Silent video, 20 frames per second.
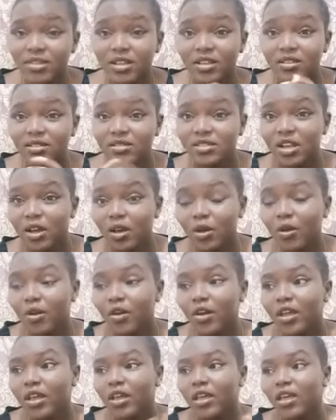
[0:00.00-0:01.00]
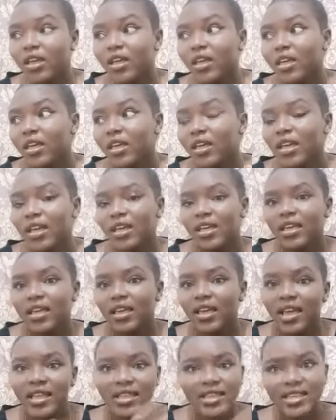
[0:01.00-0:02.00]
So
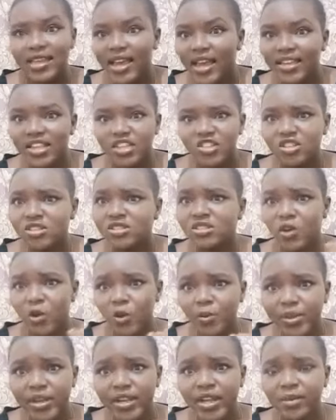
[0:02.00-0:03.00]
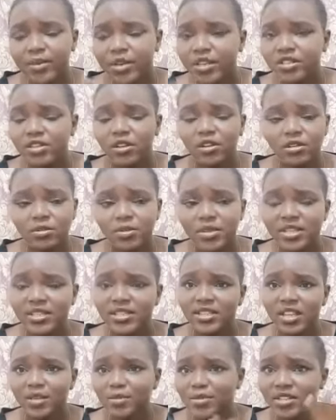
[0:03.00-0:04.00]
he kind of just opened up and told me his
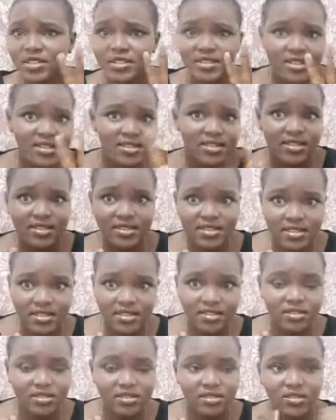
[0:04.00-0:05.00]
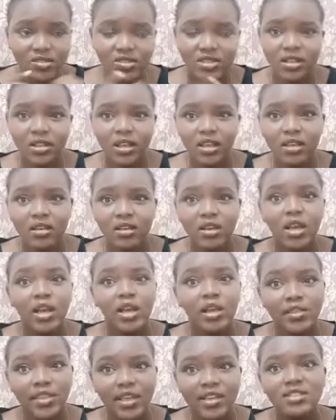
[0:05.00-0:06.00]
name is this and this. I was like,
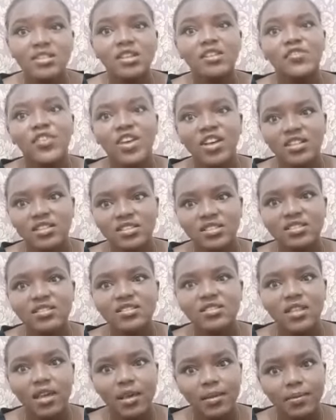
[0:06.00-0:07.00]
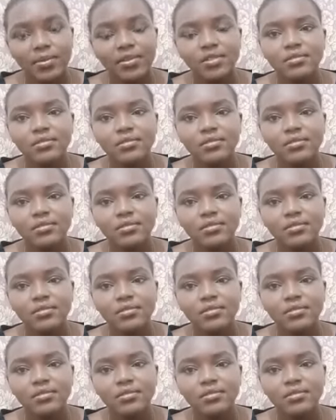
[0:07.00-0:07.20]
that's a first step.